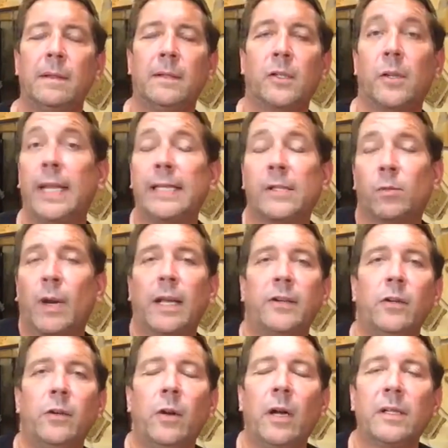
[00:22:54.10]
So that's what I
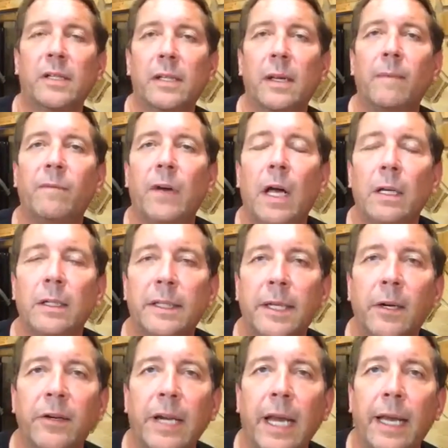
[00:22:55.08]
do on some
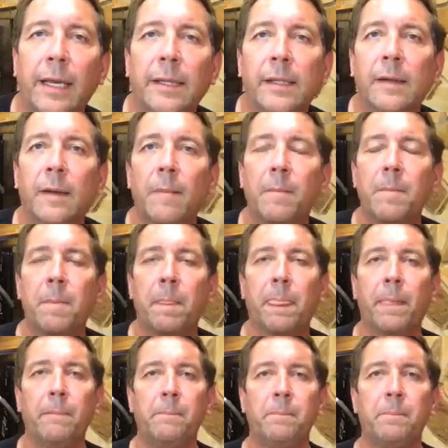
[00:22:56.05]
volunteer days.
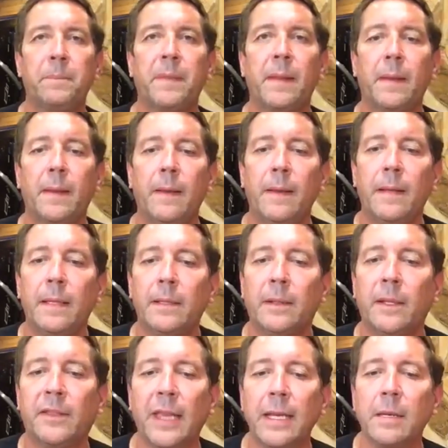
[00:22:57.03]

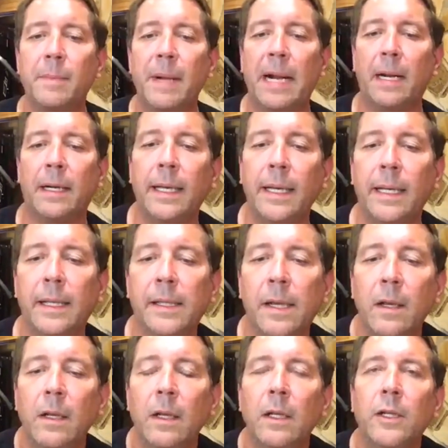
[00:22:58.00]
The thing about it
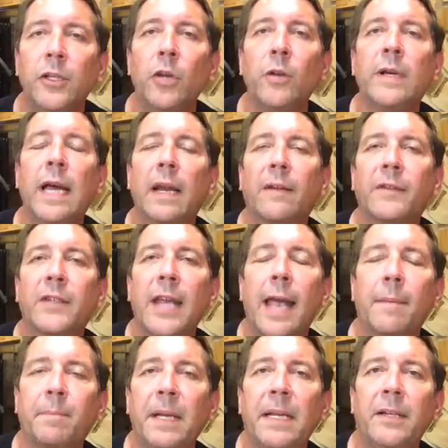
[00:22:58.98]
is, you you've got to
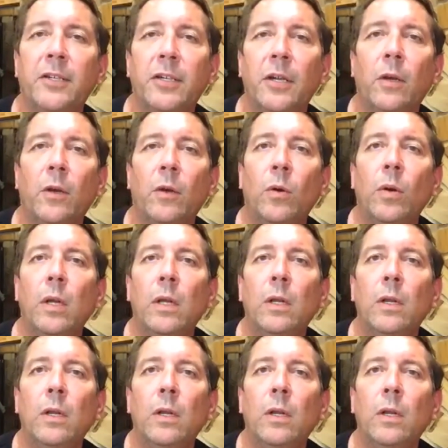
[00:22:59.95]
tap into